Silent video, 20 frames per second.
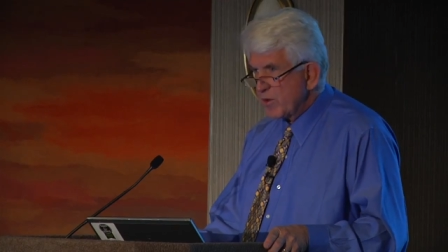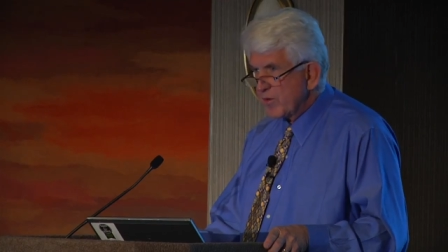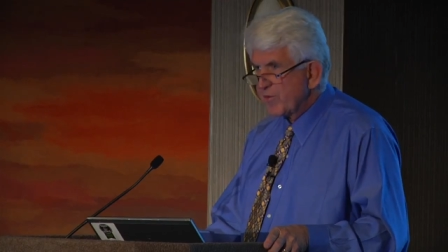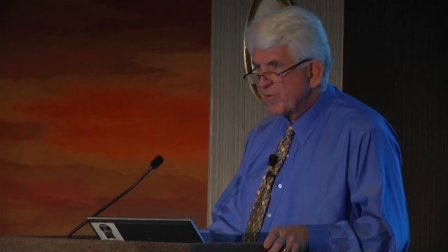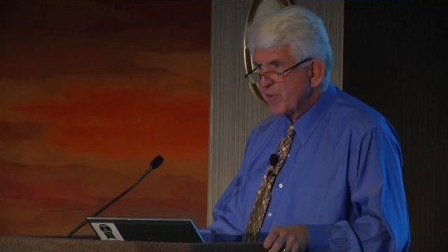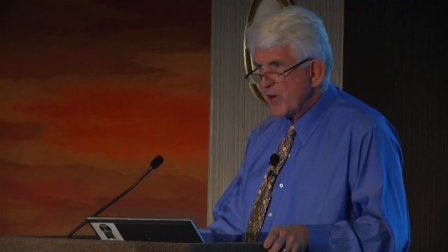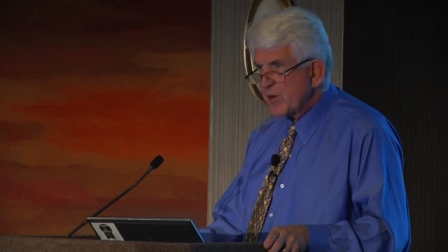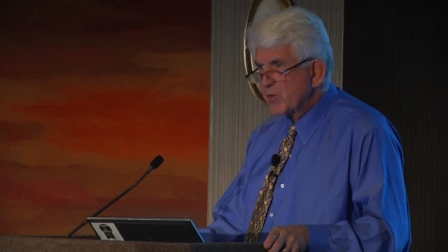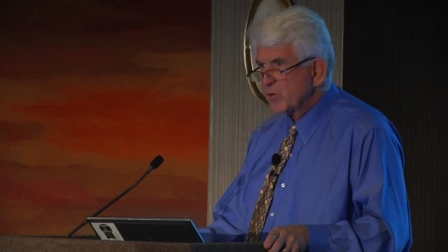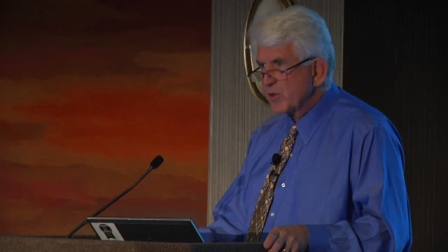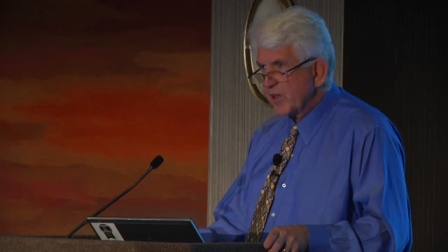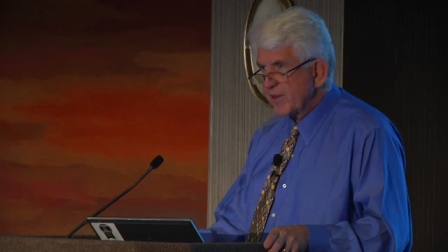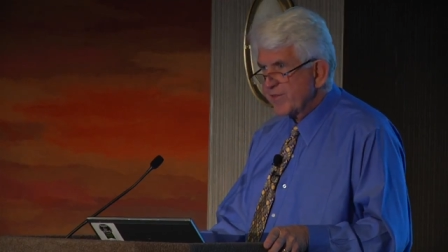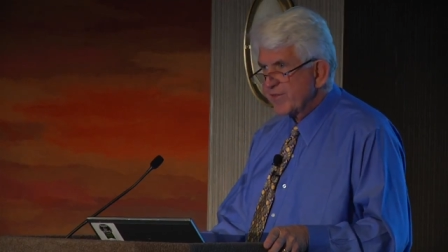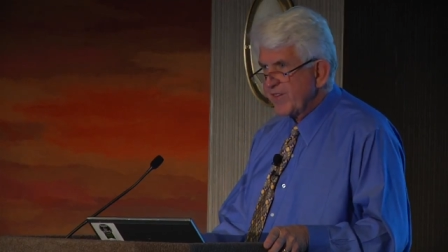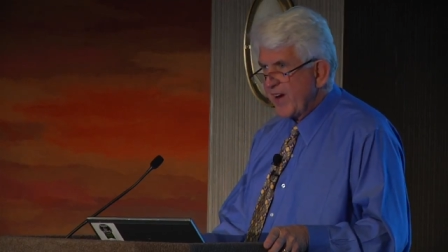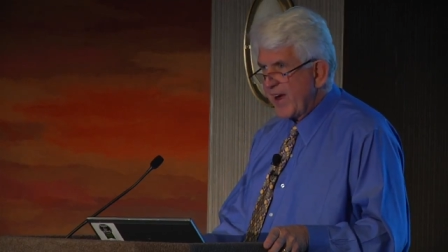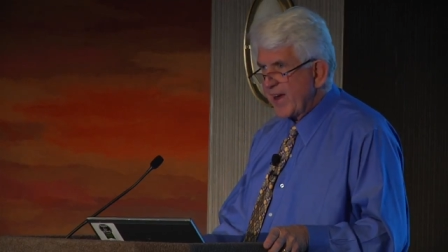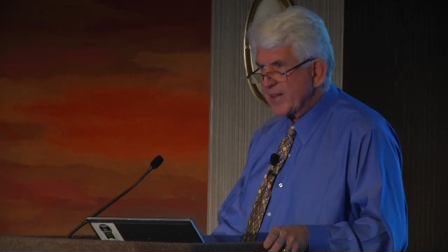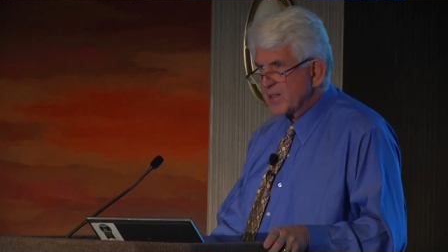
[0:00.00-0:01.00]
would frequently
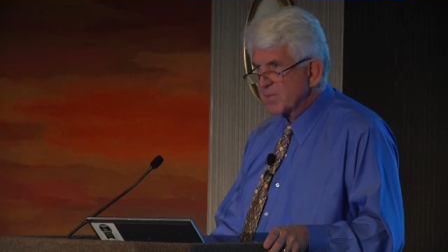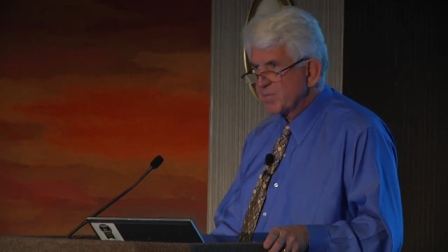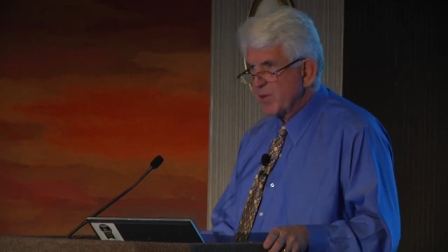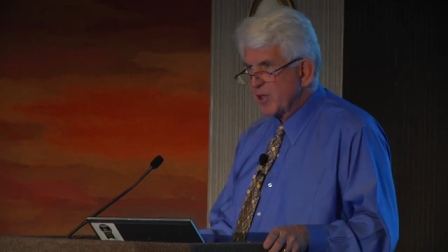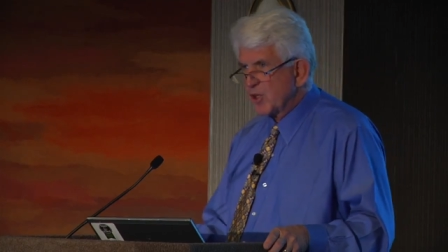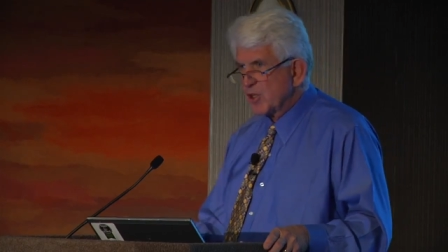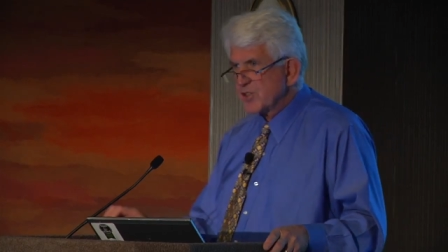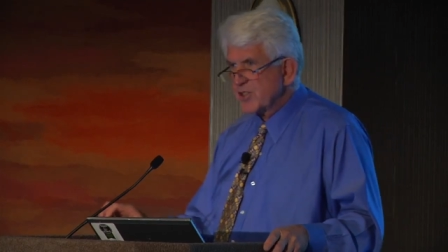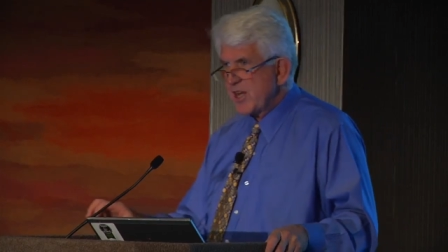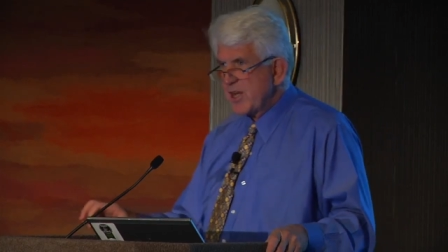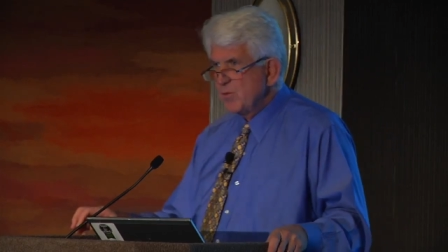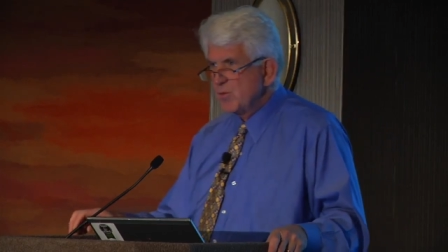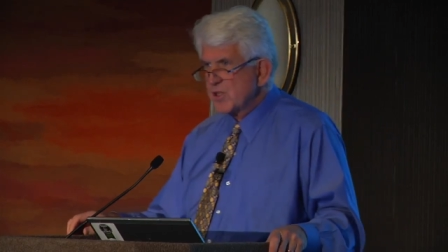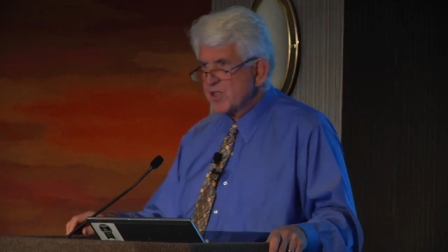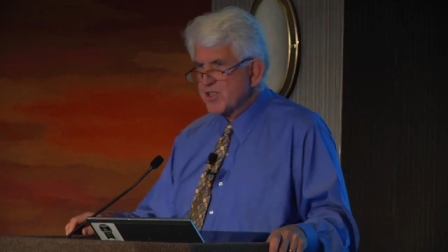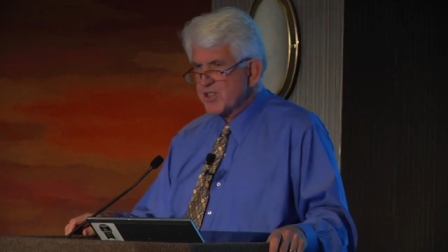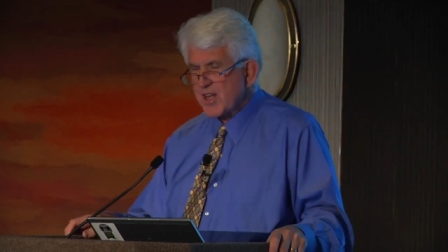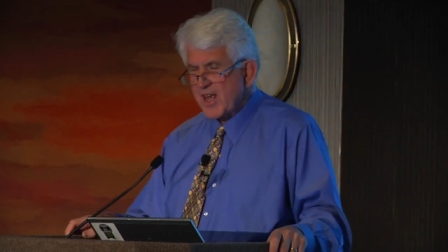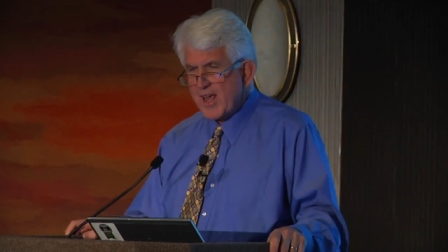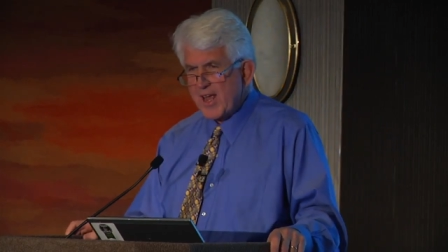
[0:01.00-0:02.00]
fight because he
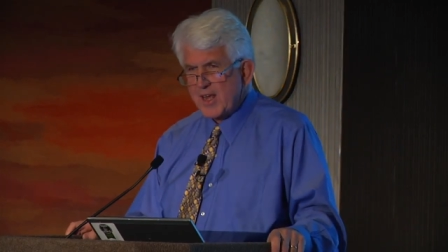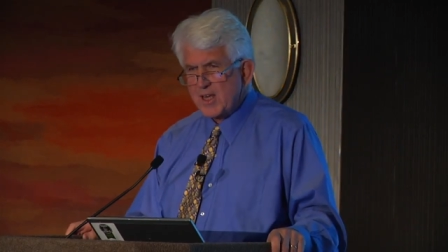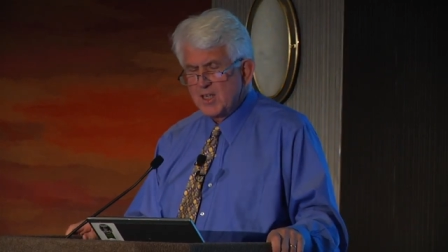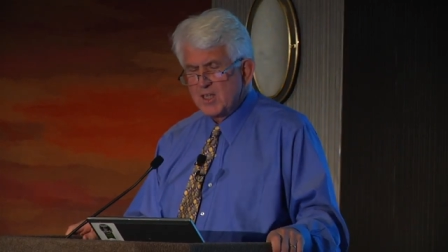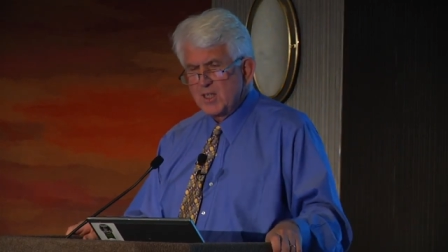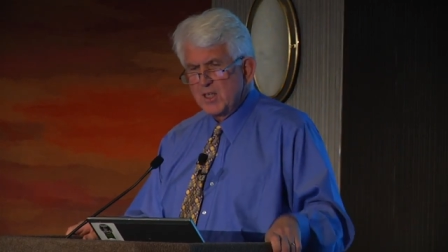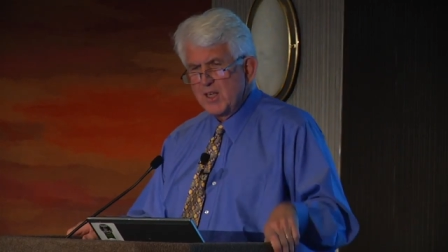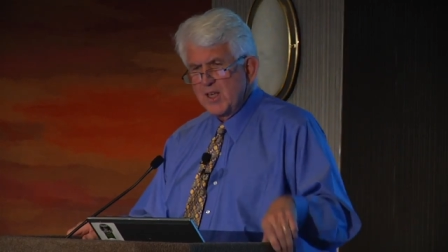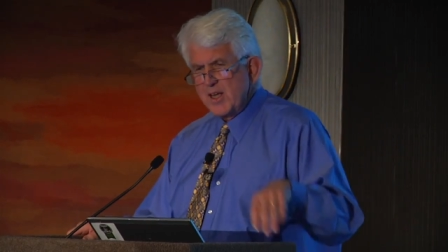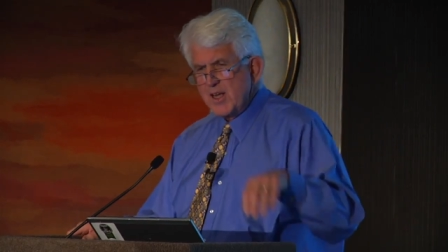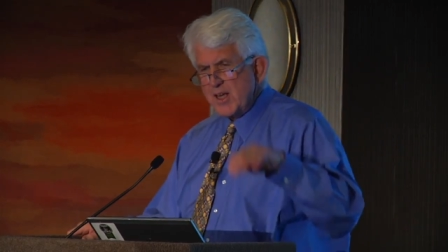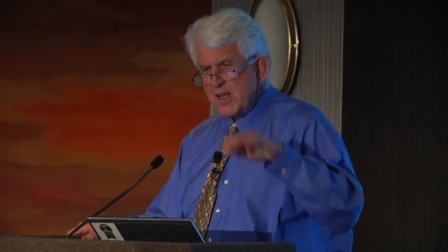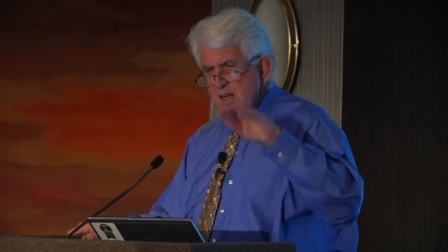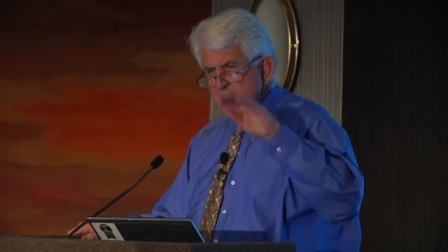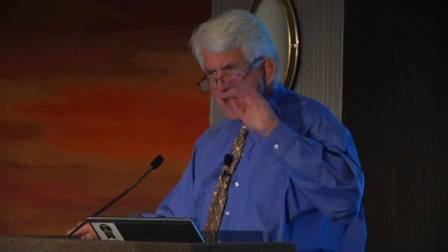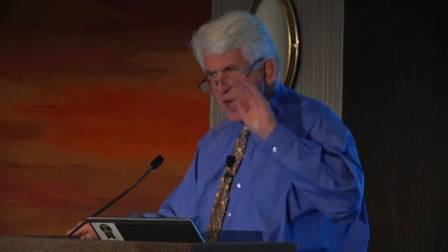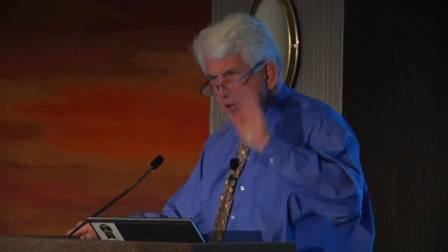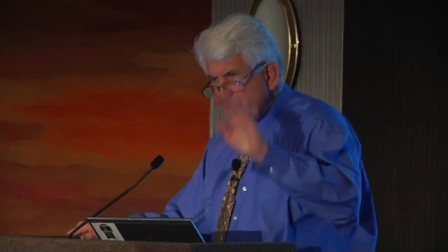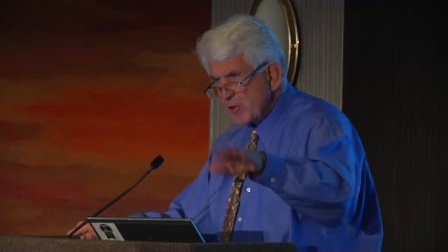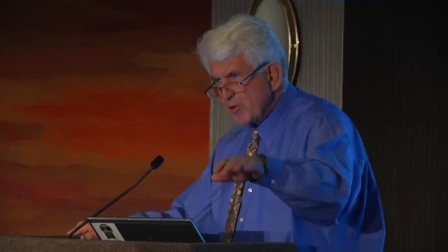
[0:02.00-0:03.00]
would say
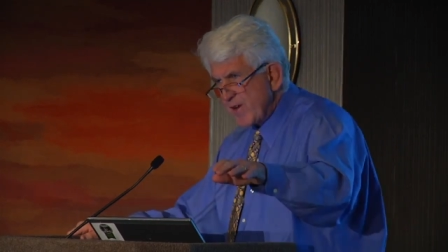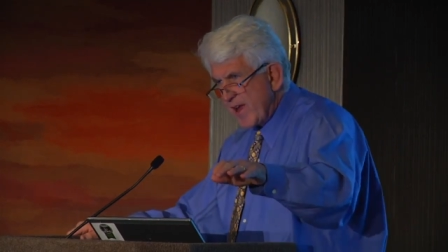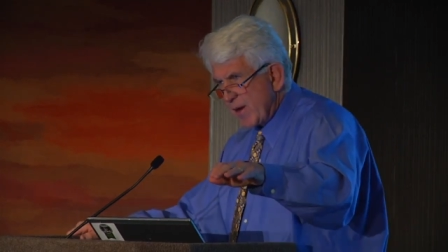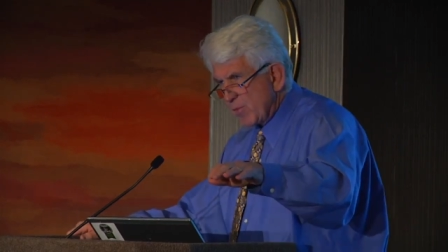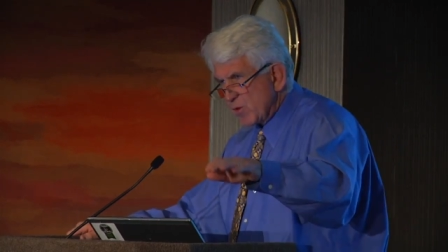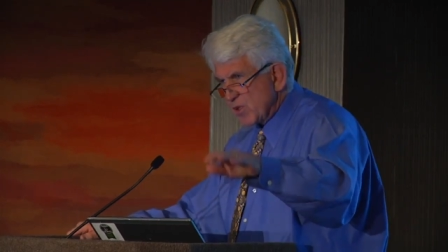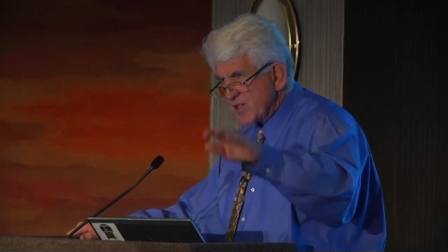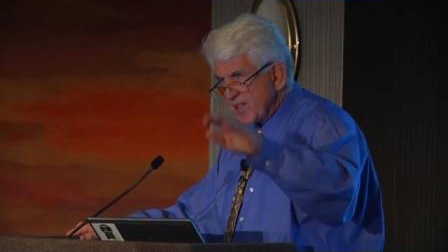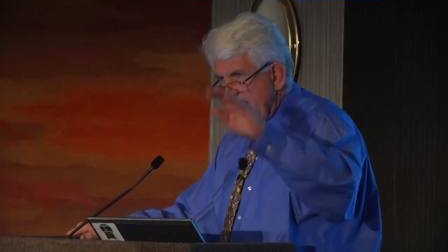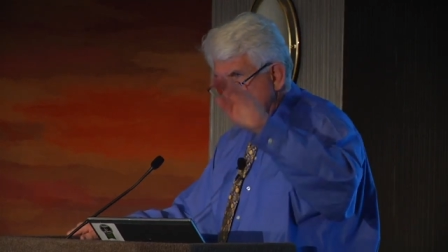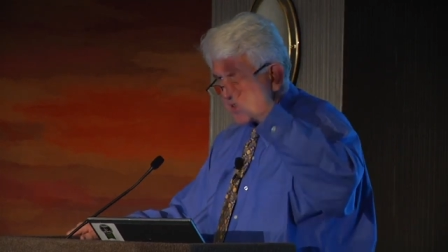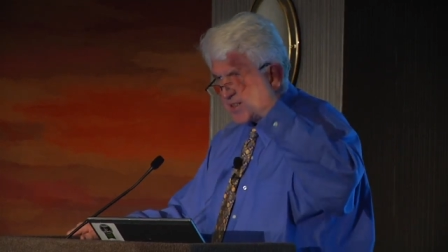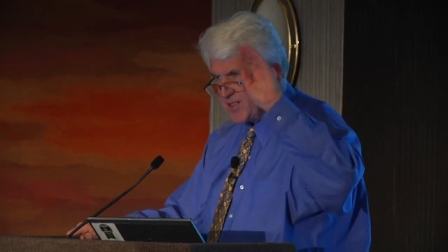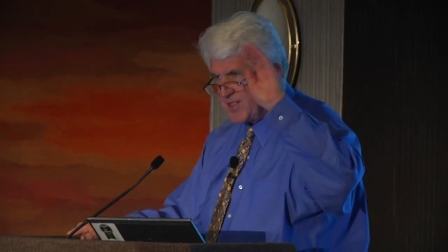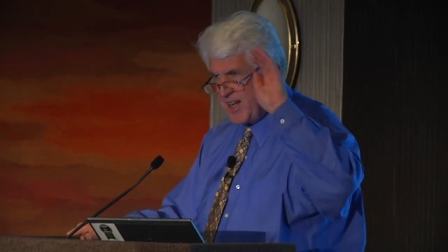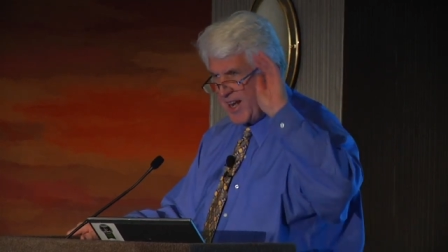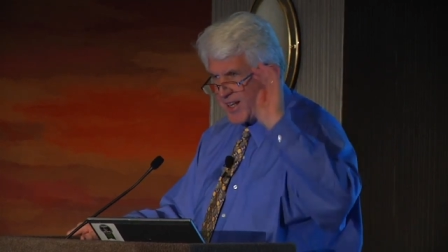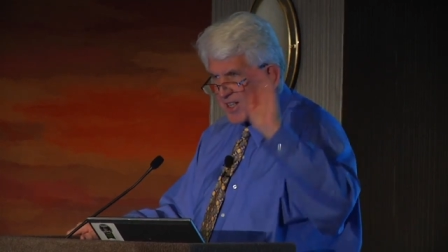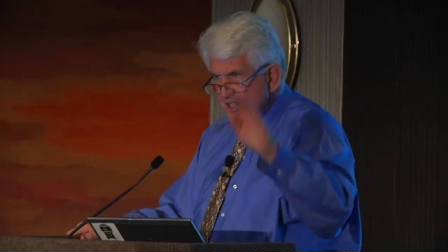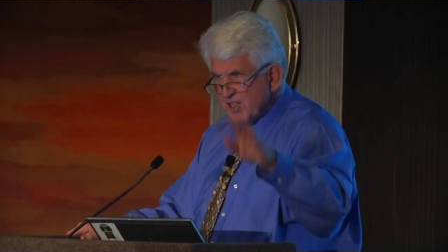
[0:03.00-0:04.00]
Ethernet was
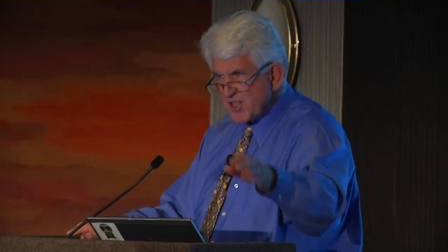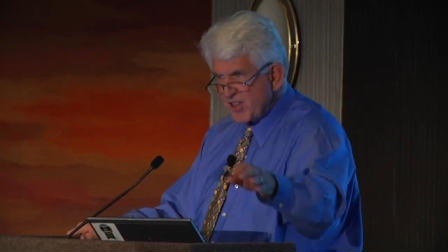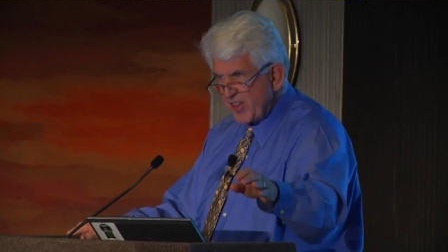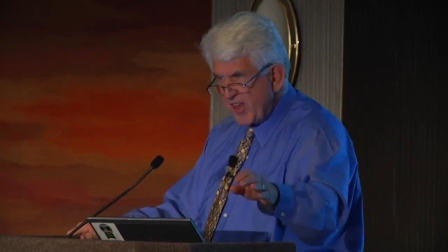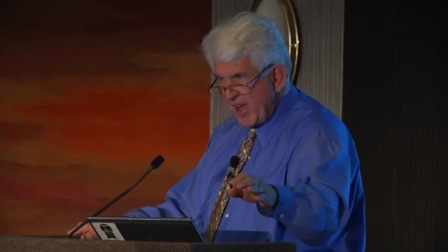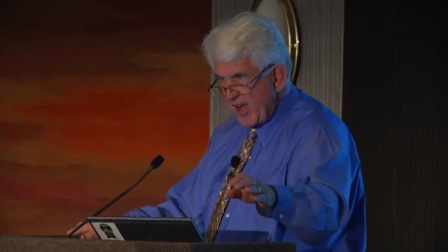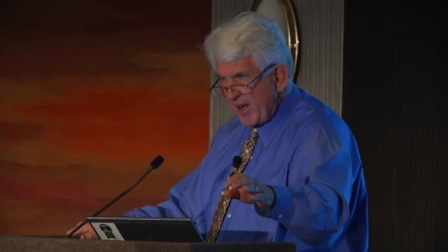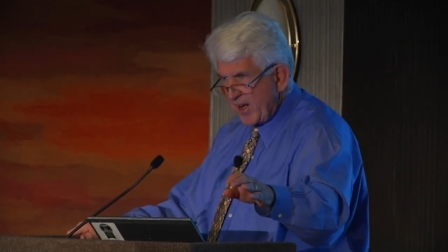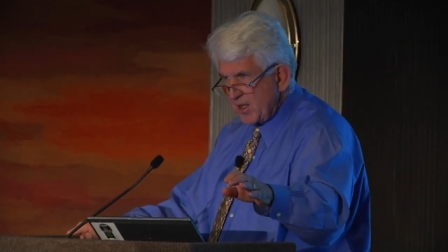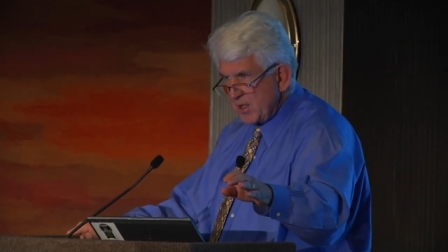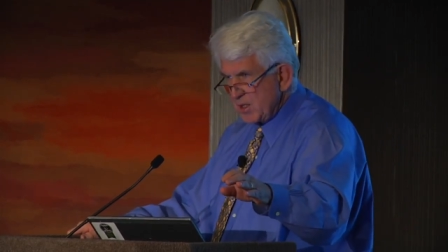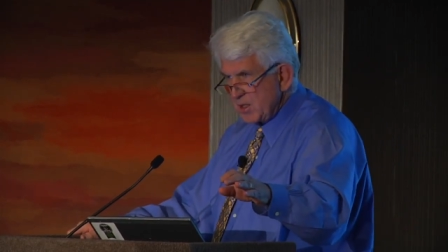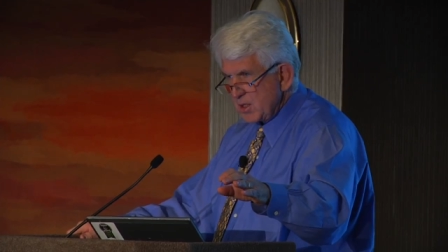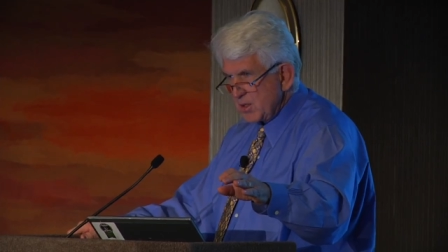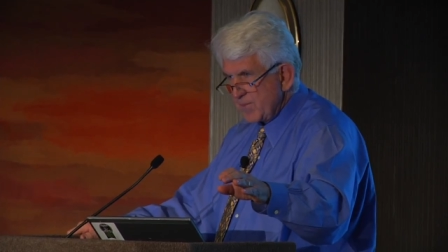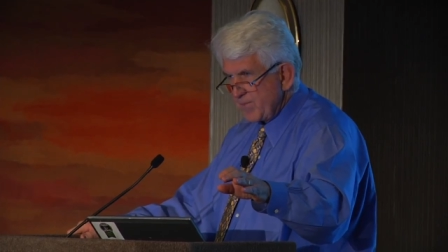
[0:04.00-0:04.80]
that DIX thing,